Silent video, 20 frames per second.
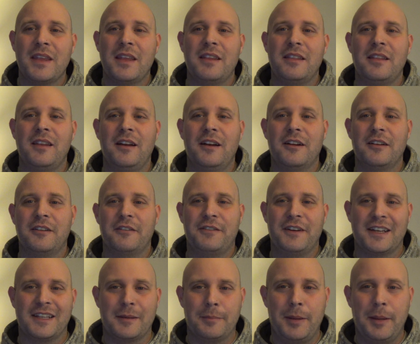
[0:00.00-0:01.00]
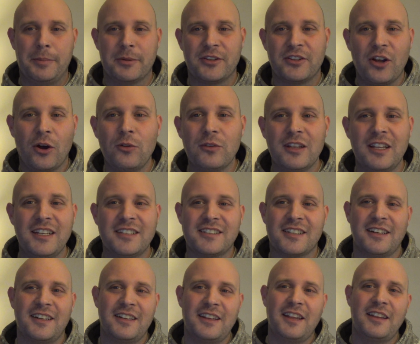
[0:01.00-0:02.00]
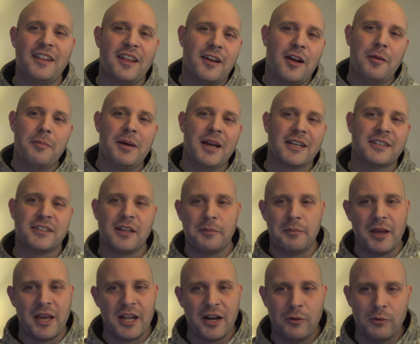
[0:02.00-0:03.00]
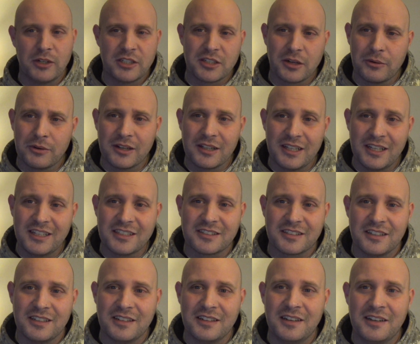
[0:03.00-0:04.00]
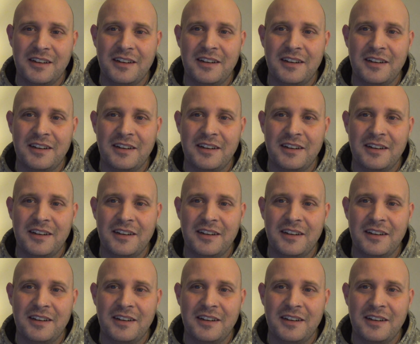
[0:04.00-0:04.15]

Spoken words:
You know, the fact that people don't listen and then they come back and say, man, I wish I would have listened.